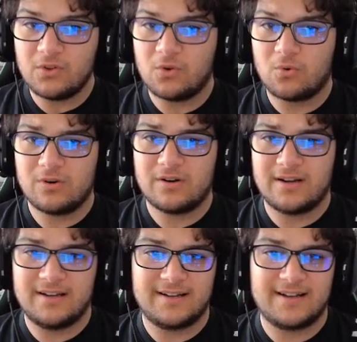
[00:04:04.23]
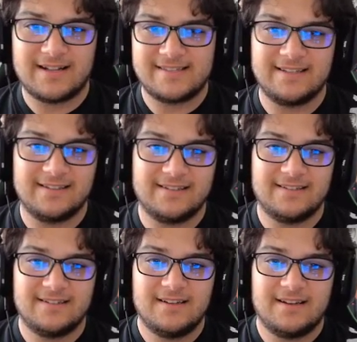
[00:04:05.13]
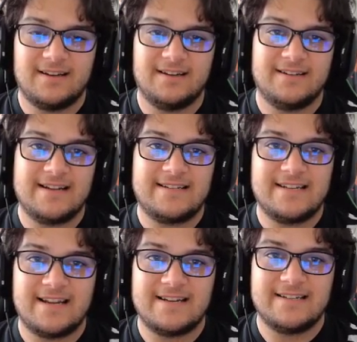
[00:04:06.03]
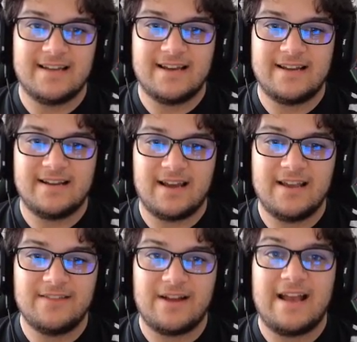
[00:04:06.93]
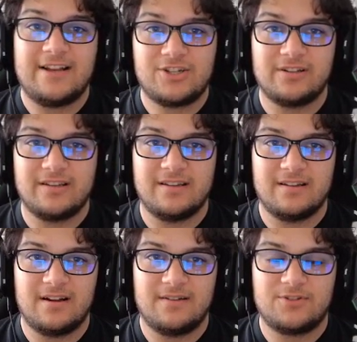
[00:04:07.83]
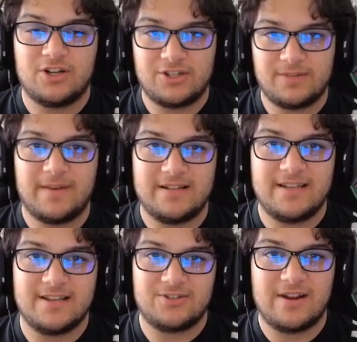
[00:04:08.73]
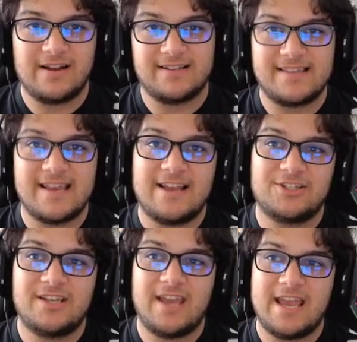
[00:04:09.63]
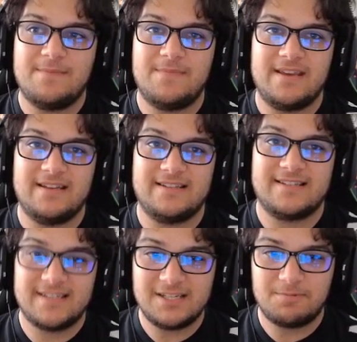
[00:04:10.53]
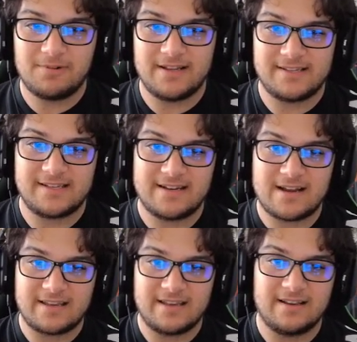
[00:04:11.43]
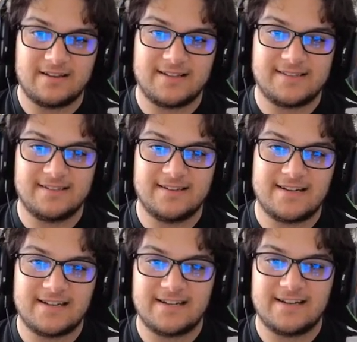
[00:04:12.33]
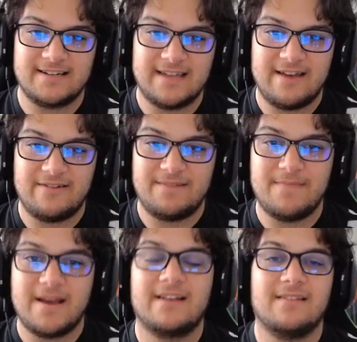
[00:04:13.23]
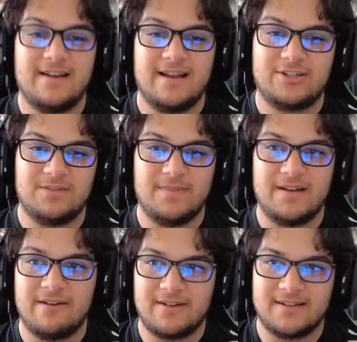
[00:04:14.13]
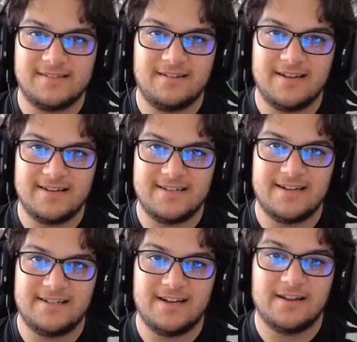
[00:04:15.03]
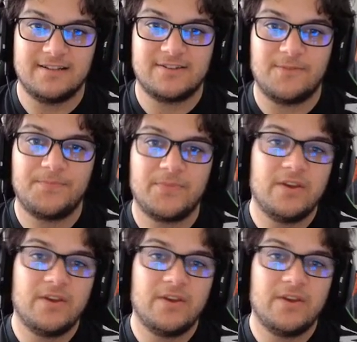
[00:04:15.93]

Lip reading: or Godzilla 1999 either. Actually, judging by TS Dragon, they actually came in sixth place and knocking Godzilla 1999 down, and Megalon actually beat out Godzilla 1999. So